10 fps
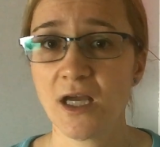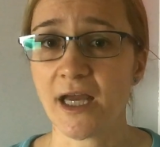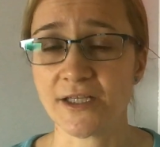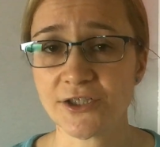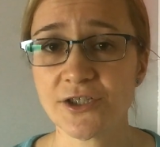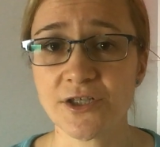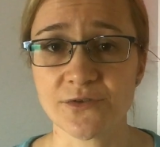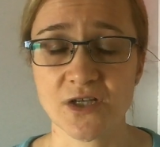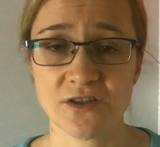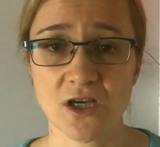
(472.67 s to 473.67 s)
and you know
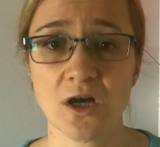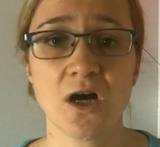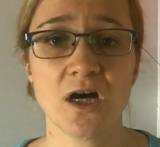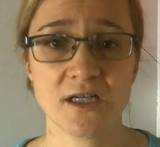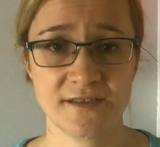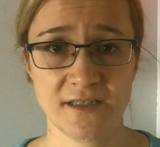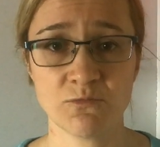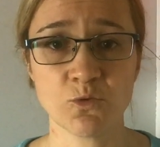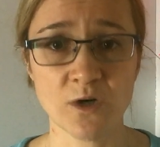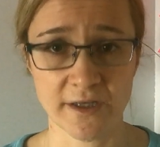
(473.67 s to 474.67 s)
that there are
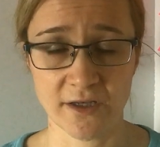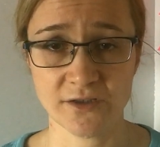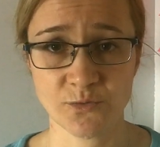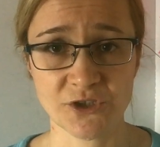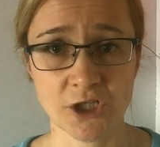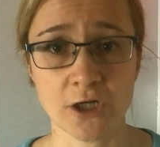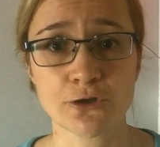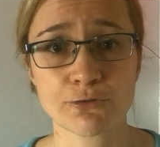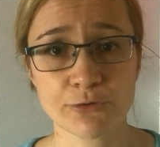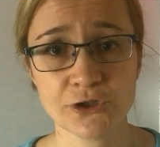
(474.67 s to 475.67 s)
some words which are
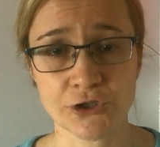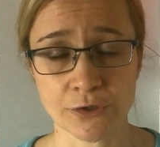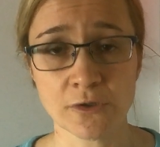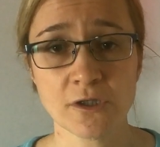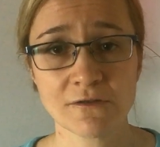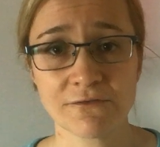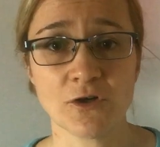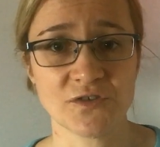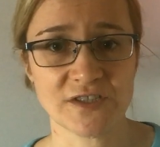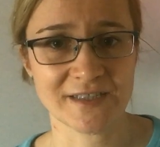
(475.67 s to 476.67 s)
crucial
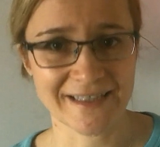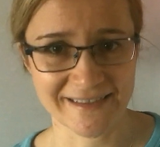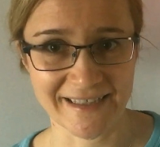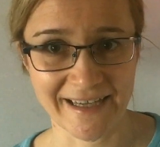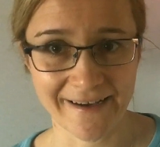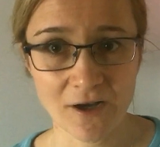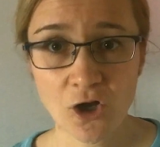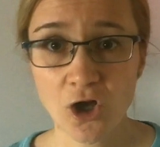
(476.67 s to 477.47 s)
for this listening.